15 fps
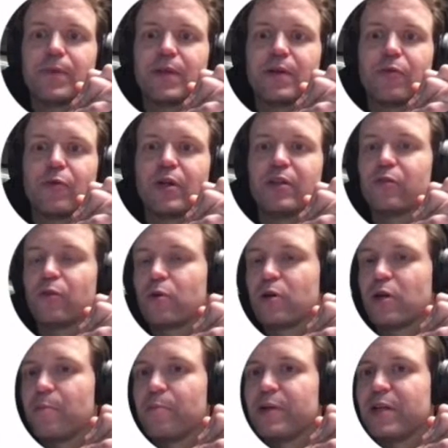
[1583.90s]
rental
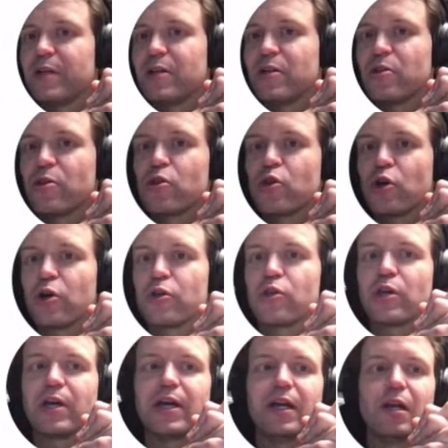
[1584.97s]
companies
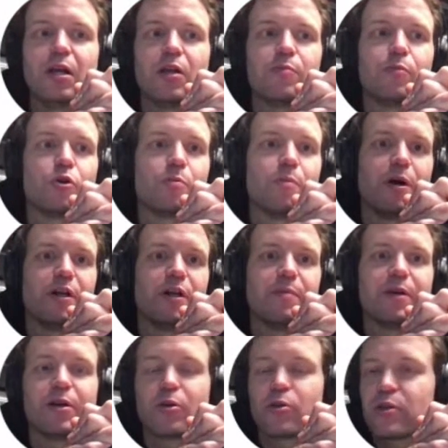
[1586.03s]
charging a lot more money
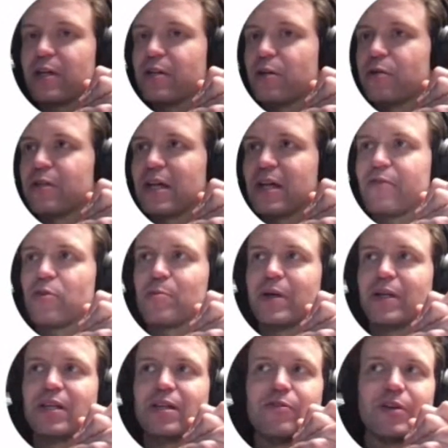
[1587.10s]
because they don't have as
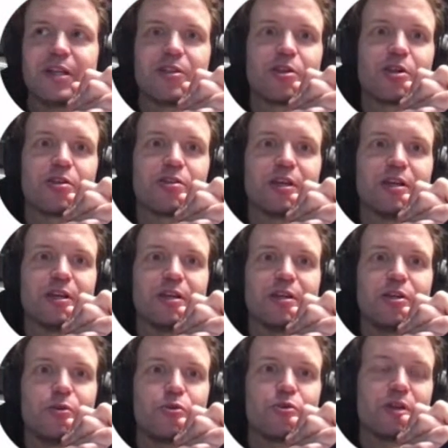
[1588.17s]
many events as they
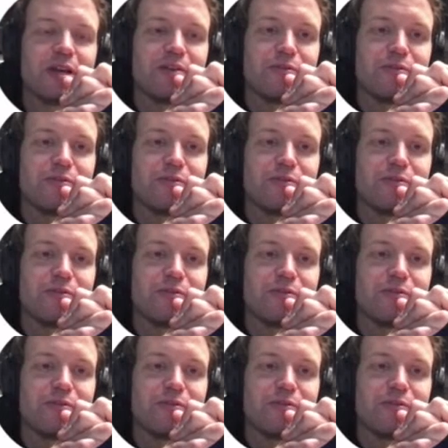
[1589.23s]
used to have.